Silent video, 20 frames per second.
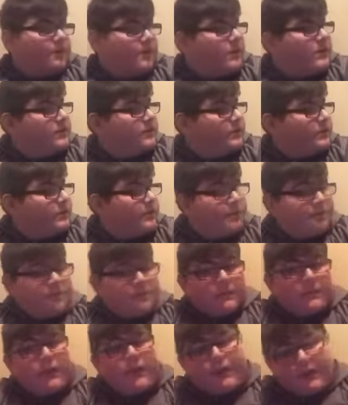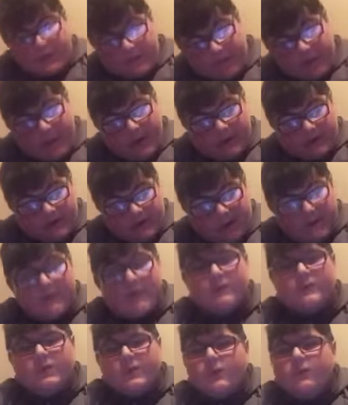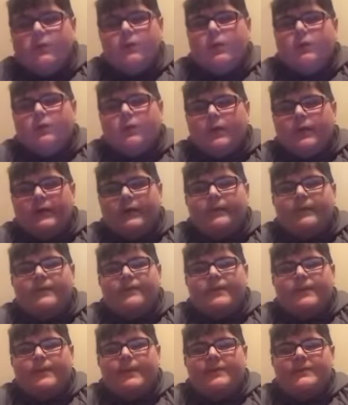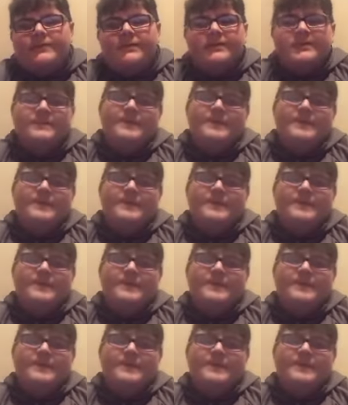It's his first season though, so we're not doing anything about seasons,